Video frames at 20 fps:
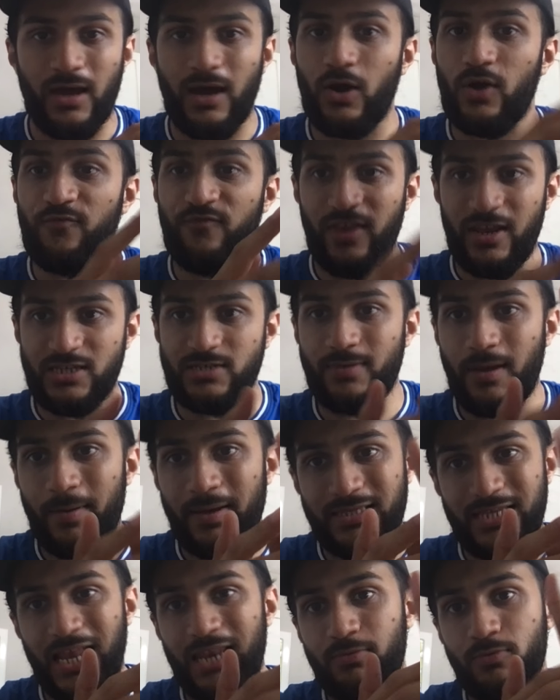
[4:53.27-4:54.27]
Infliximab
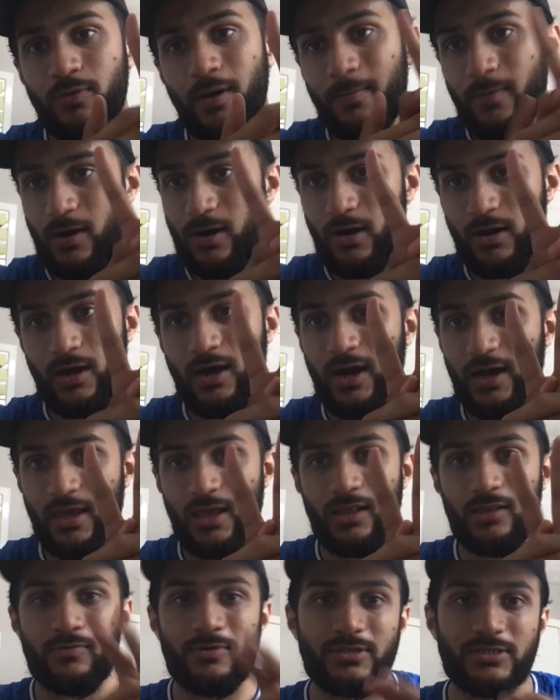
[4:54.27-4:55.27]
and adalimumab are high
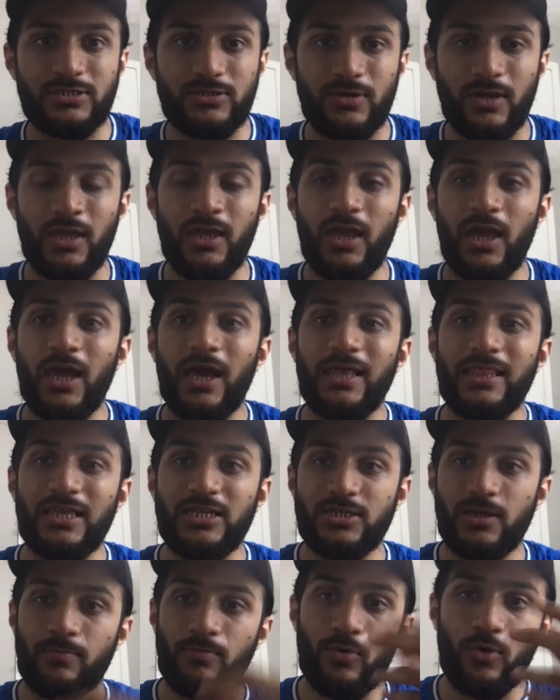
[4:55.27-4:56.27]
yield ones. Okay,
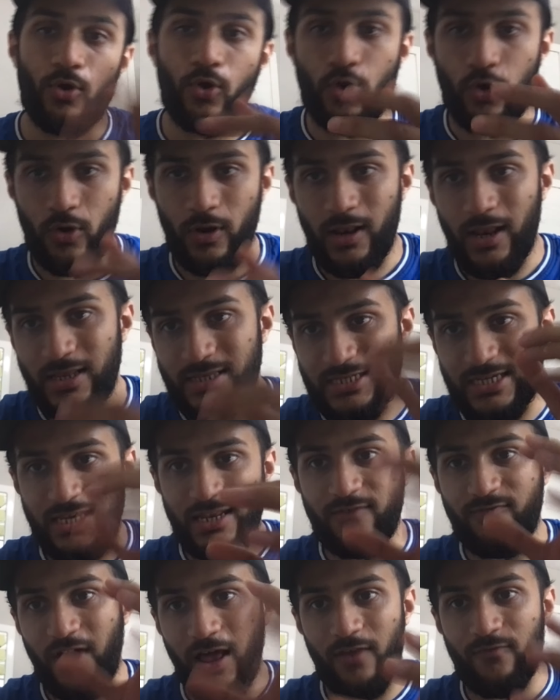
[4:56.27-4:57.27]
these are monoclonal
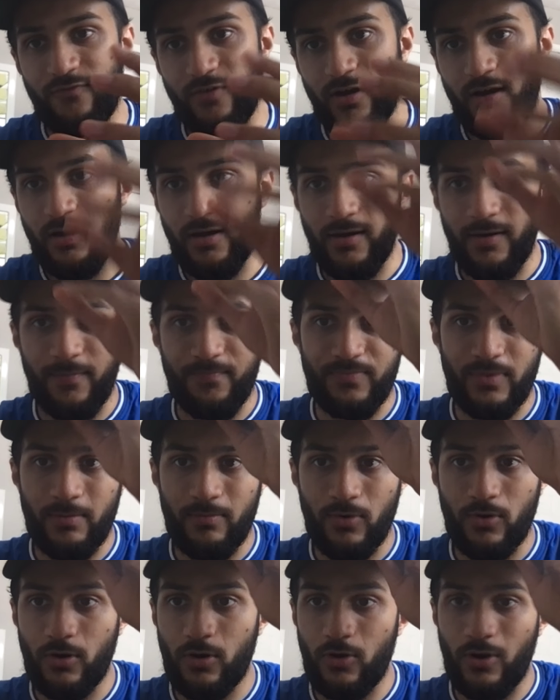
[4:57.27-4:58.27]
TNF alpha
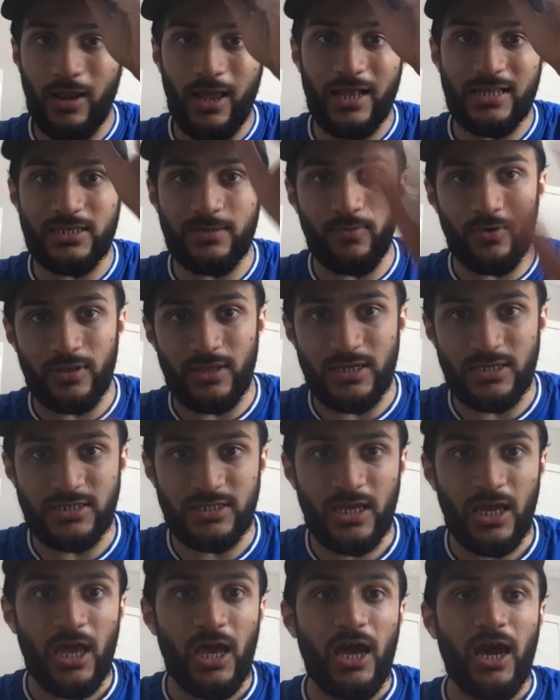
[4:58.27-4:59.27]
monoclonal antibodies.
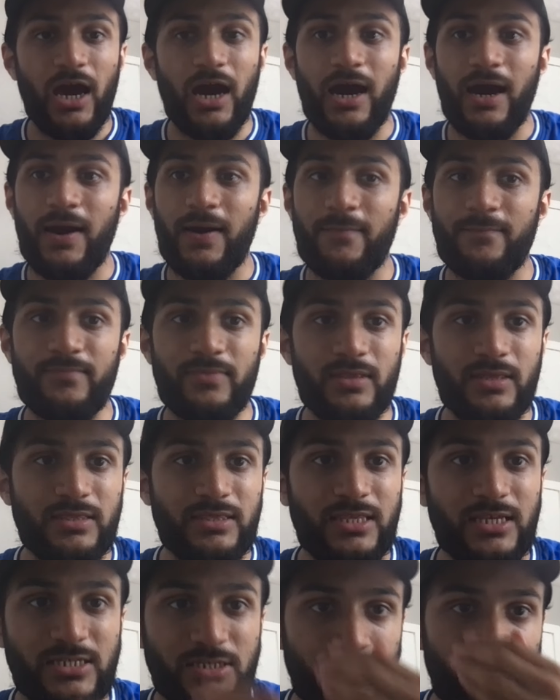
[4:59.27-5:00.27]

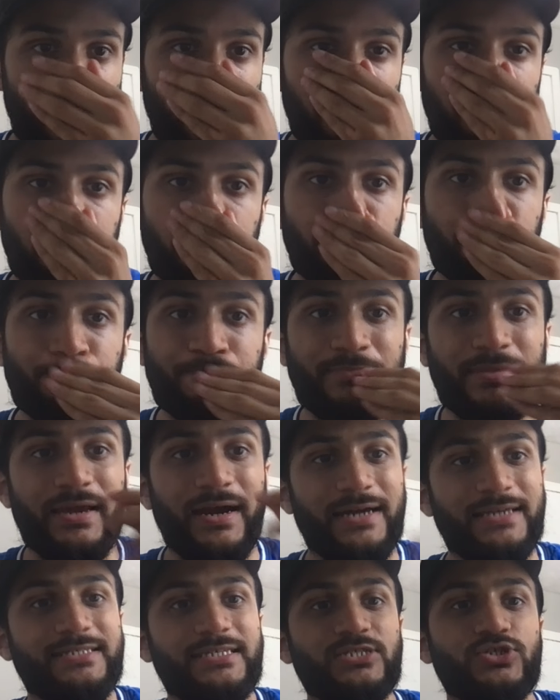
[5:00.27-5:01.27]
This,
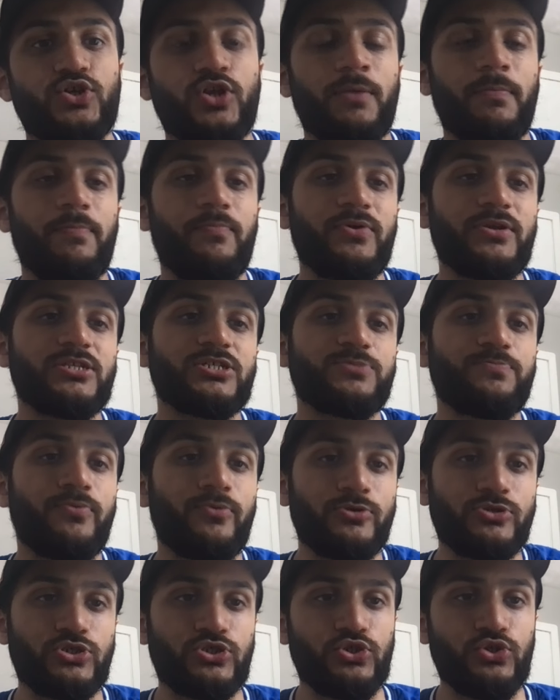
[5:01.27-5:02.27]
guys, is going to
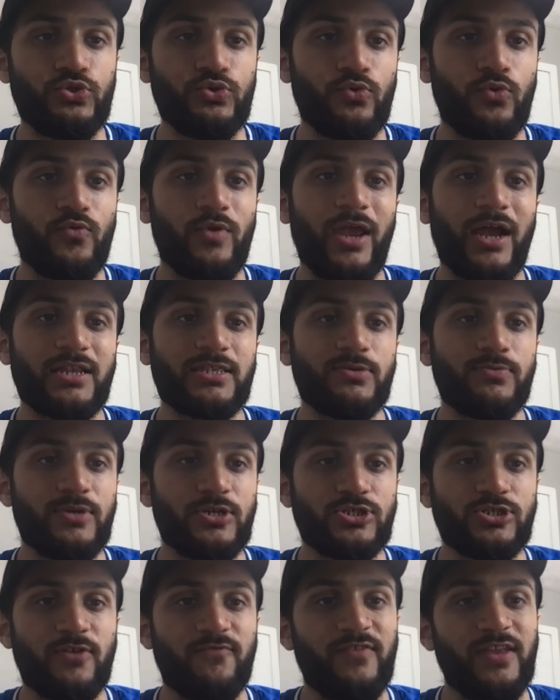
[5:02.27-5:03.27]
predispose to
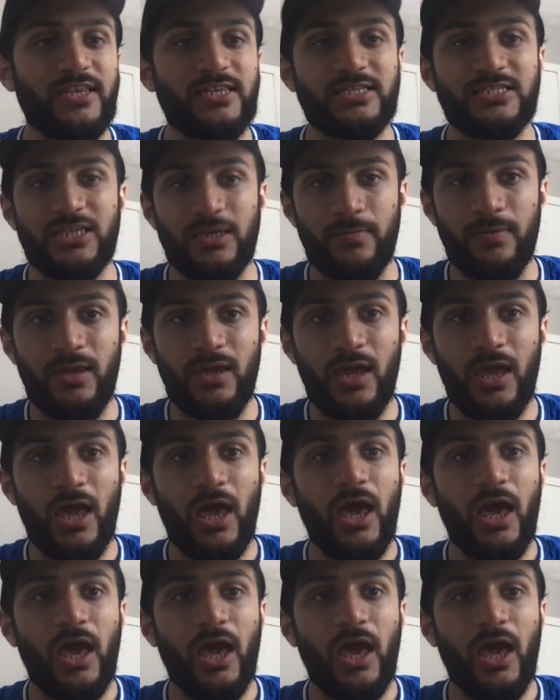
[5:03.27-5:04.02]
reactivation of latent TB.